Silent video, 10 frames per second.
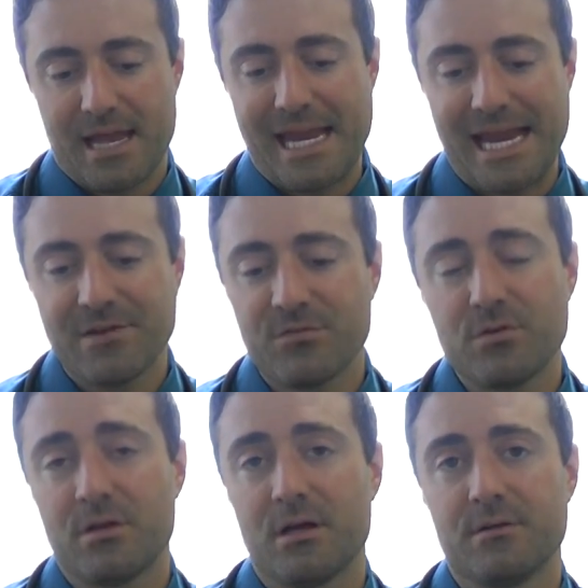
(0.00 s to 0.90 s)

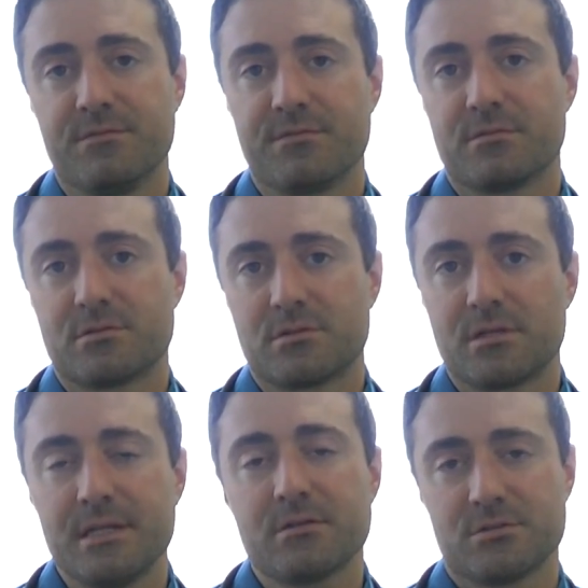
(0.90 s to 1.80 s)
handful of
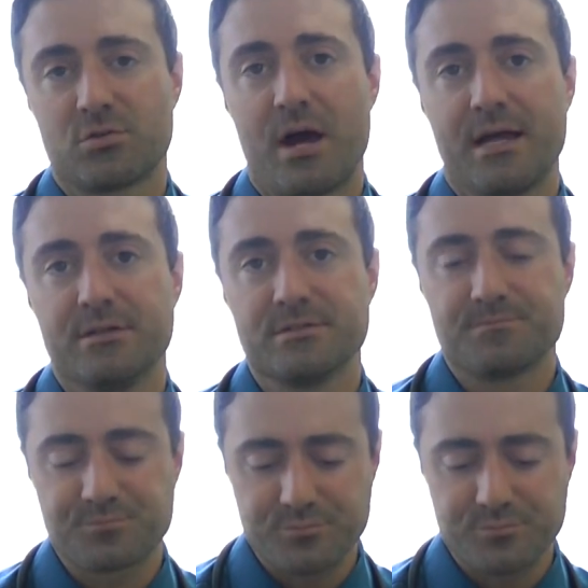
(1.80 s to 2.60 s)
clinical trials